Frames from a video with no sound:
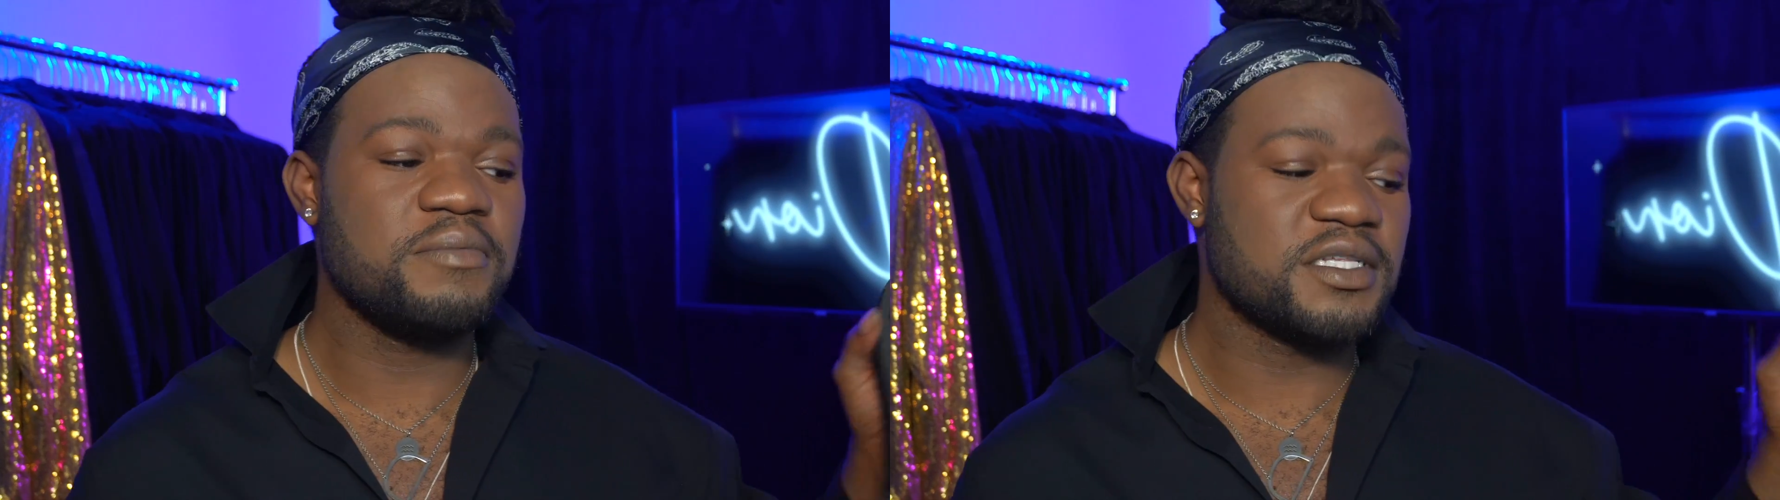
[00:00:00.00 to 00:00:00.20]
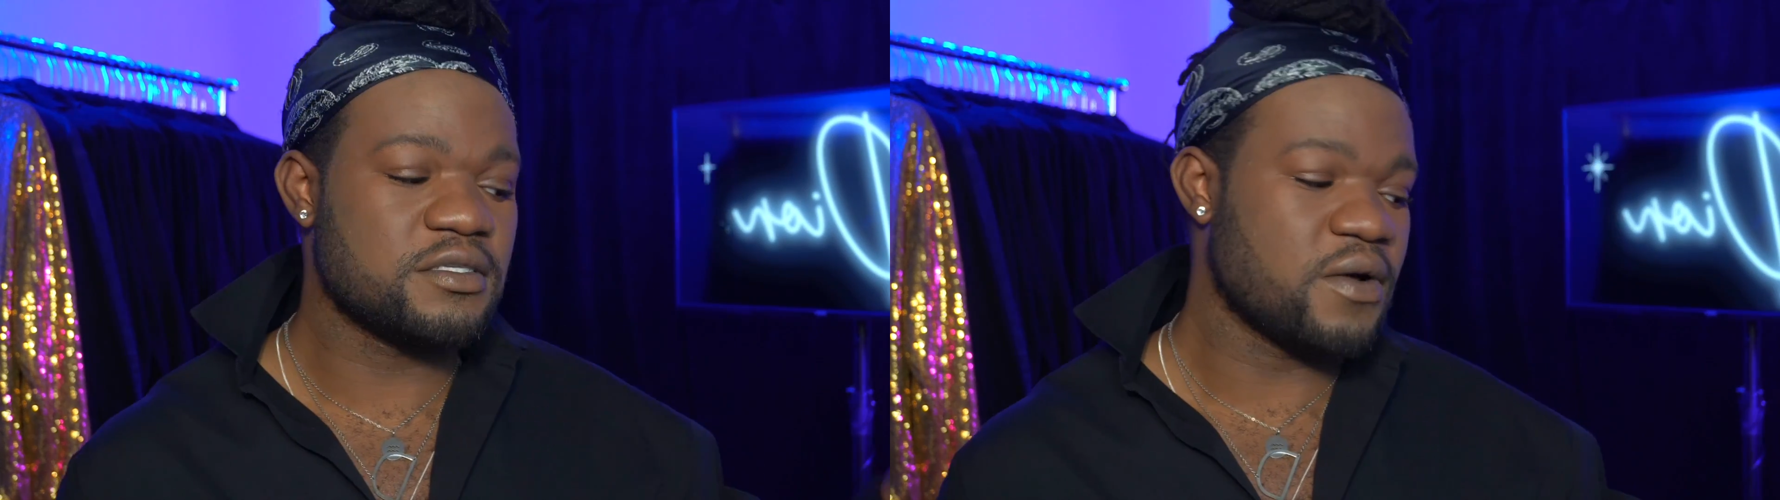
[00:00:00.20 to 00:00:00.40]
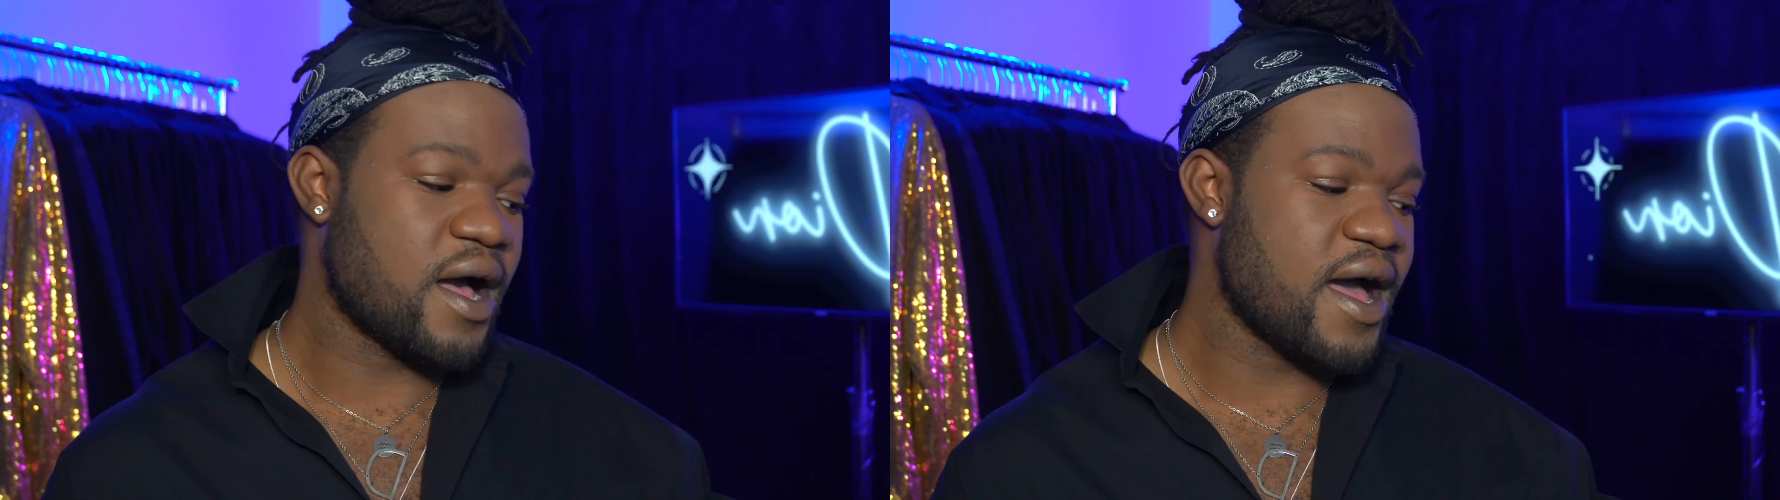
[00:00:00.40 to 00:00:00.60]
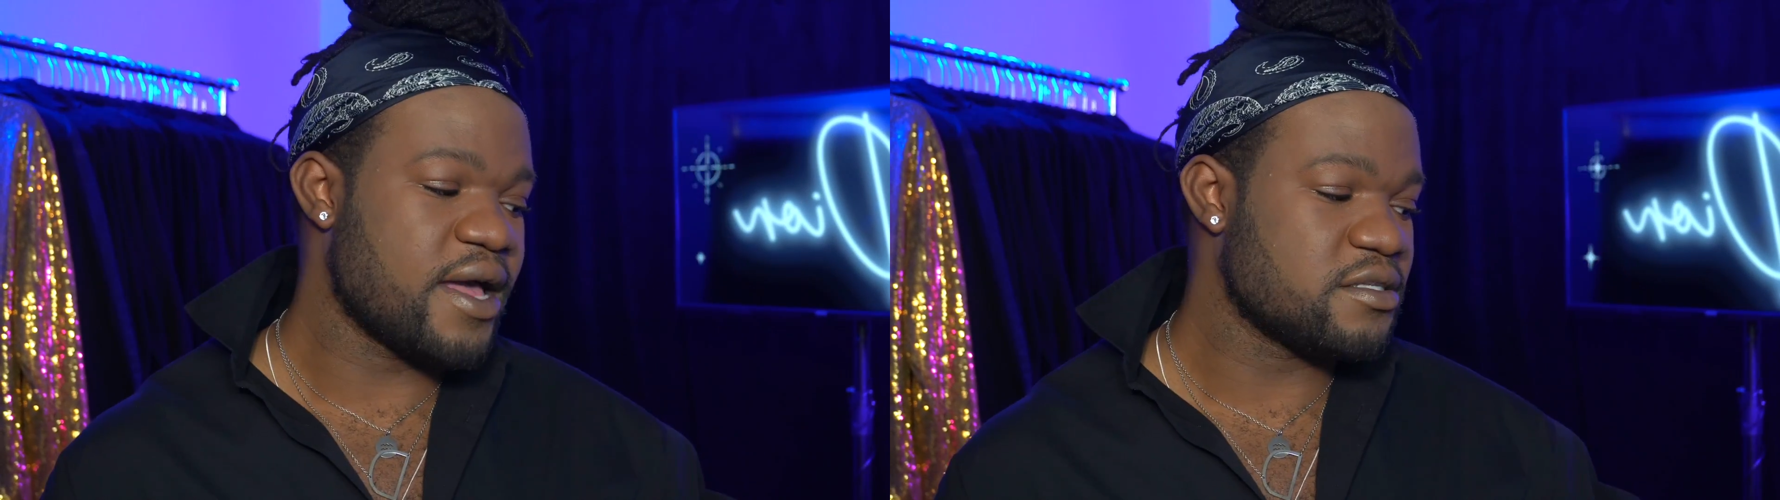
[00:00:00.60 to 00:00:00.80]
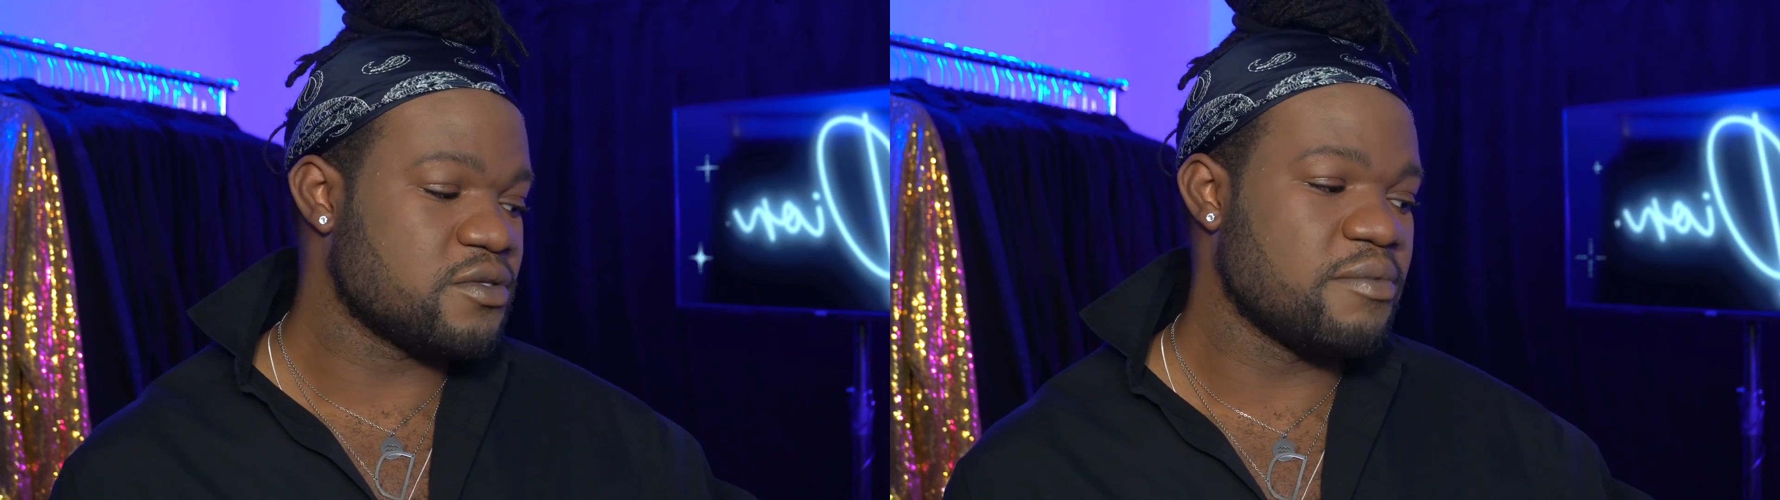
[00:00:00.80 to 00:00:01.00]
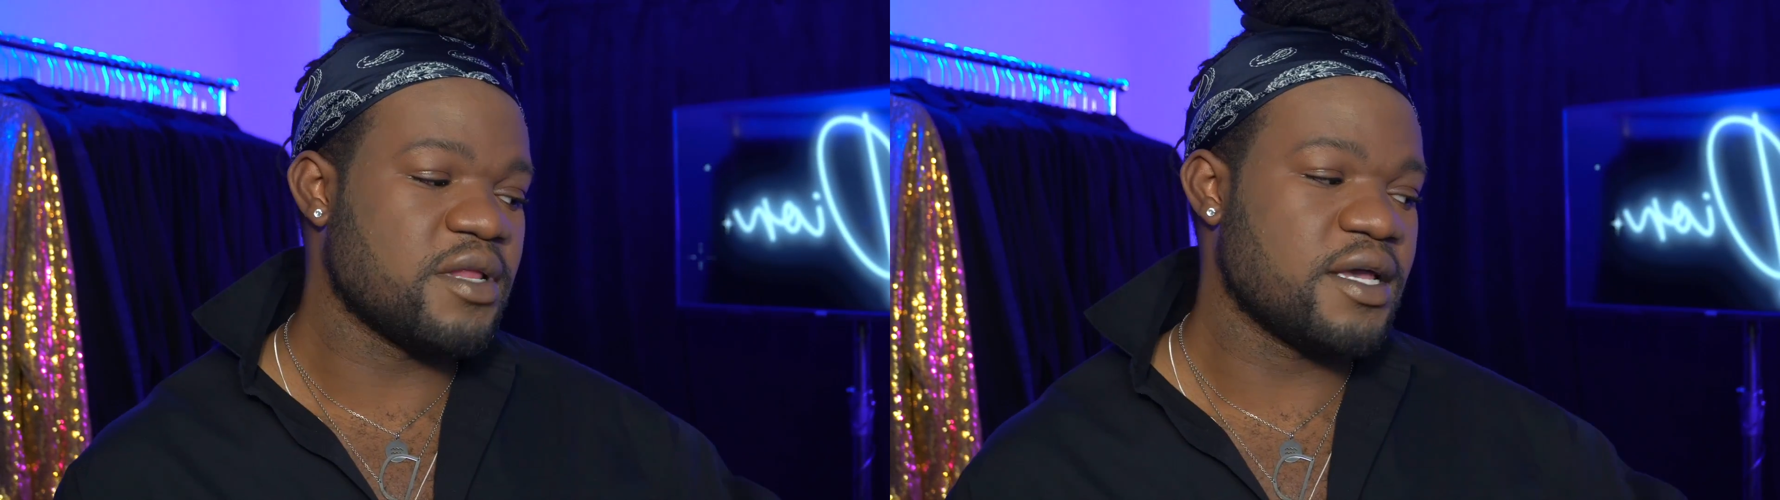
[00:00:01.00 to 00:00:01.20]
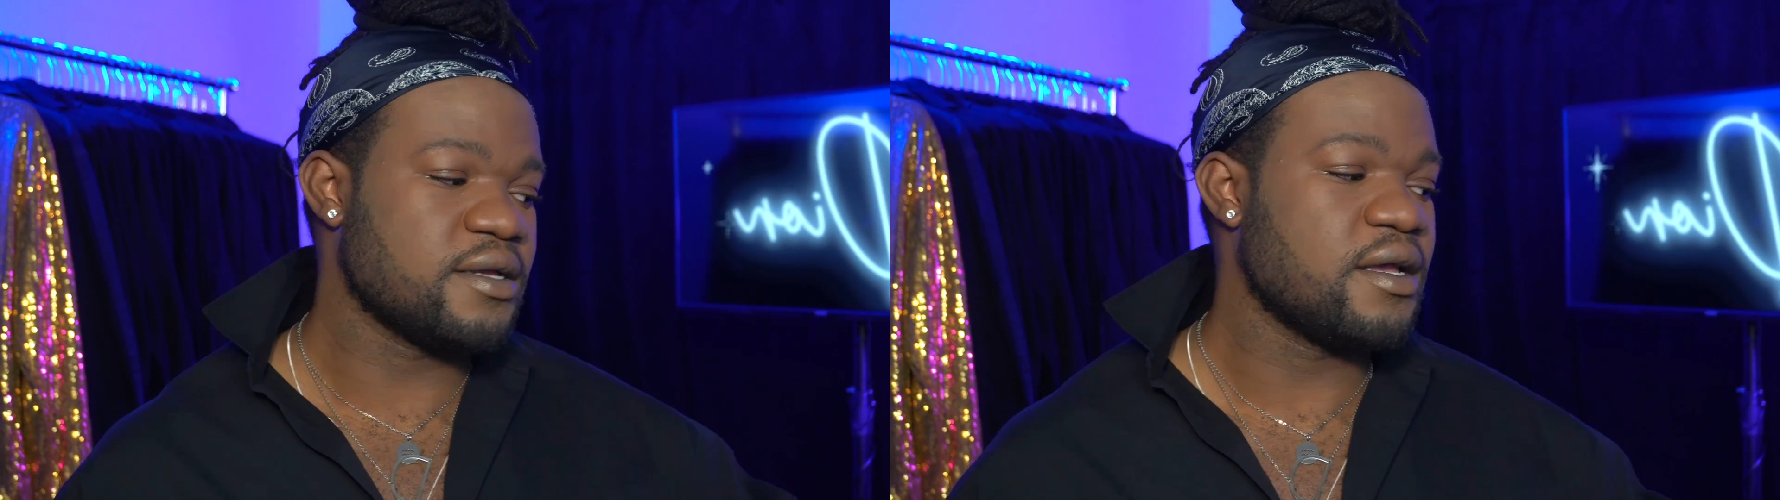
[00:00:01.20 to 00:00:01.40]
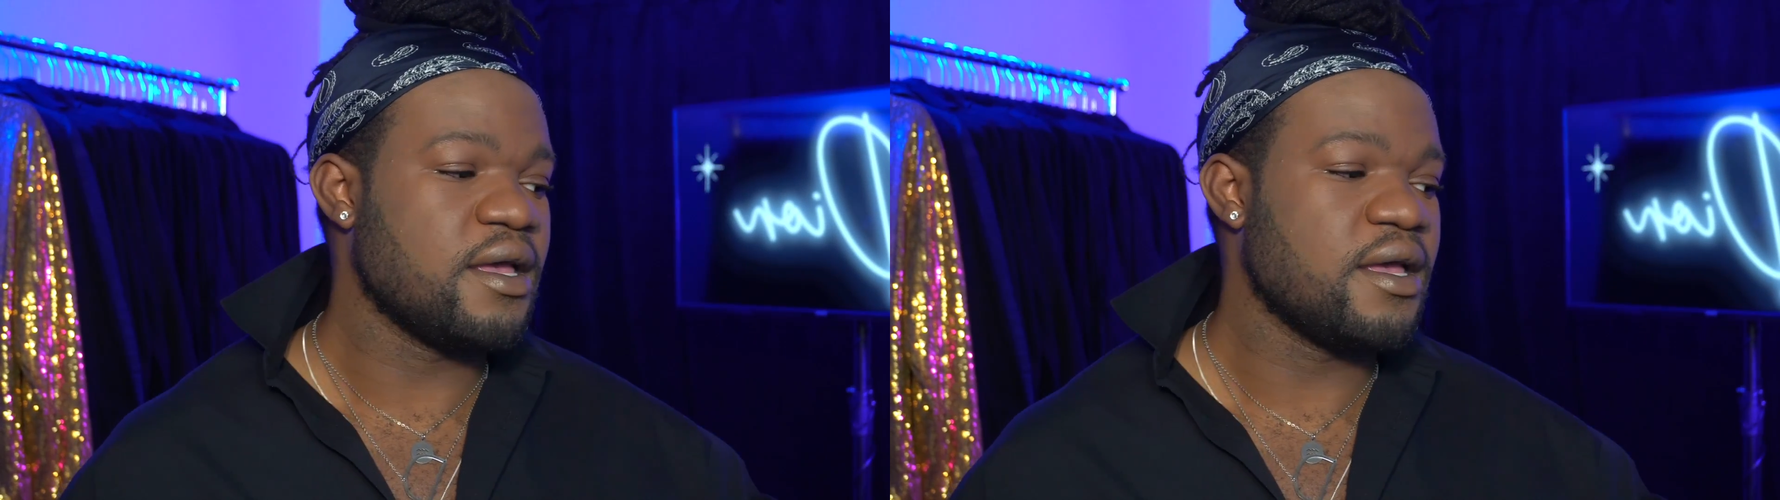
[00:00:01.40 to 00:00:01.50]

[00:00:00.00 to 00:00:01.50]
and so hot, so I'm like,